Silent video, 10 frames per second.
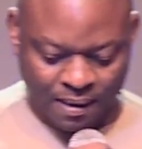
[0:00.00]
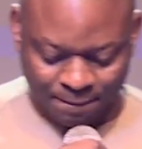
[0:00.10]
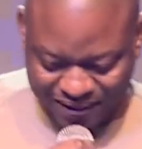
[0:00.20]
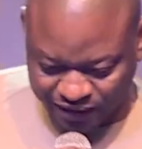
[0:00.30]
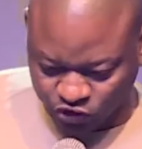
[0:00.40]

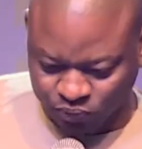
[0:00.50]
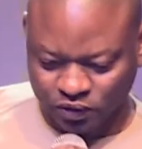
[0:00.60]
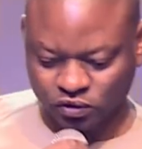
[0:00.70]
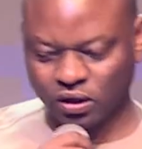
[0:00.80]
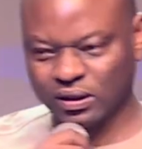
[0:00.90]
Begin to
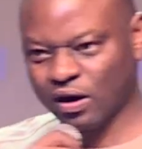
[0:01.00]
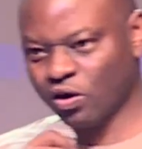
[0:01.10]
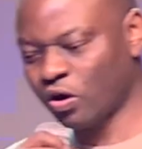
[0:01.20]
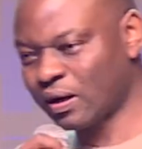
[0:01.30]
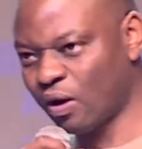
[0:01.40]
speak to the Lord that,
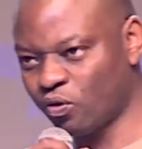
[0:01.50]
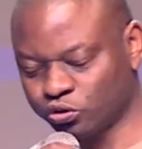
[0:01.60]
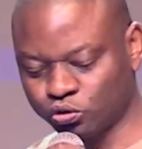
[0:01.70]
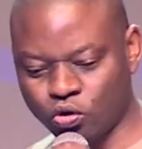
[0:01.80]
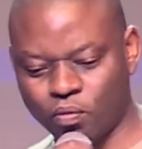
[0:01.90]
Lord, I
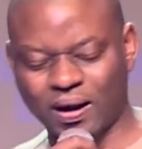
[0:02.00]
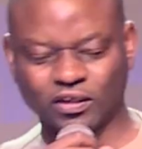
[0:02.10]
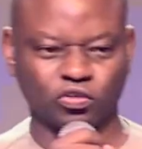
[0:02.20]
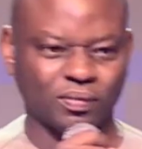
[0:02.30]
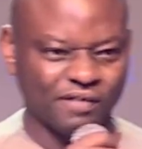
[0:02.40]
want to go
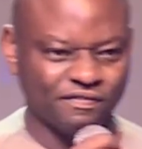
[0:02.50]
back to my